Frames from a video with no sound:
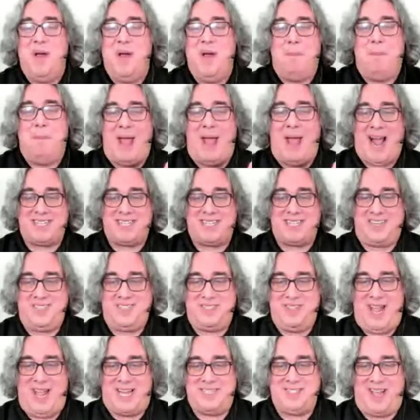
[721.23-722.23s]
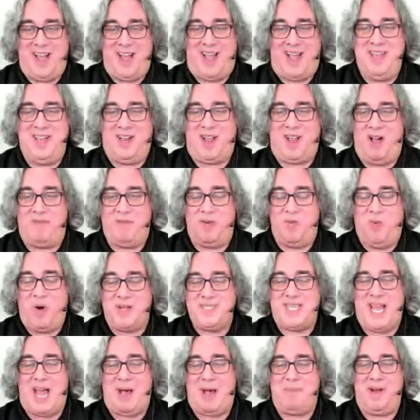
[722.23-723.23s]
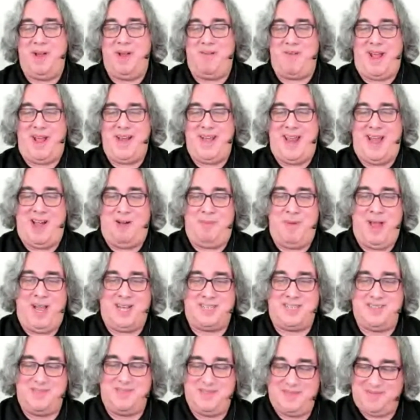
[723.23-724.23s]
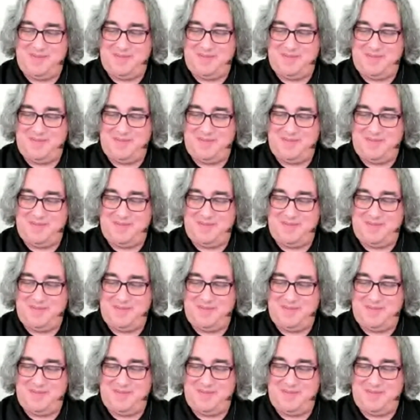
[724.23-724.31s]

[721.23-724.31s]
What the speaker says: Max has got you covered. What's happening right now, Max?